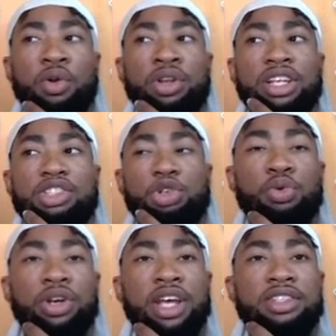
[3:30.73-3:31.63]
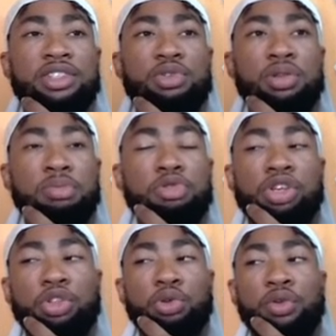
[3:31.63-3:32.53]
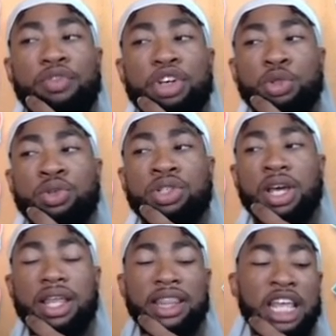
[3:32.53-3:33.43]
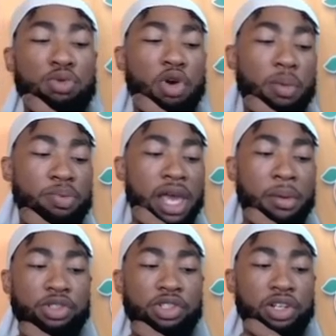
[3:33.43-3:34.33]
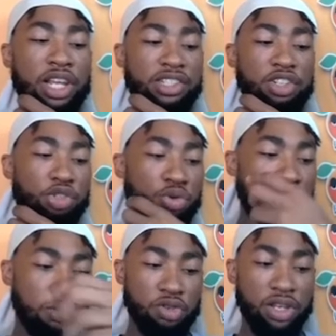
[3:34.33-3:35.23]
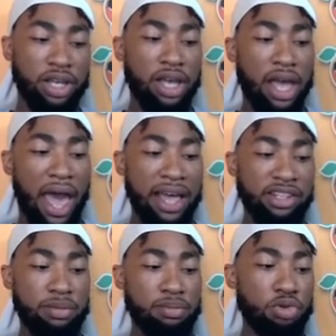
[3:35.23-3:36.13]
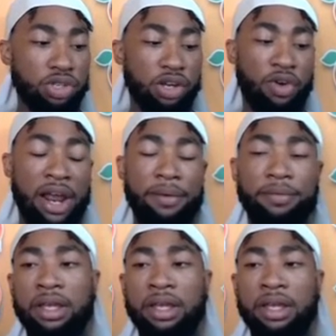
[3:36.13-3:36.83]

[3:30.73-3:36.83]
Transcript: only tuned into the music through the visuals, then you won't be able to listen to the music as the music, right?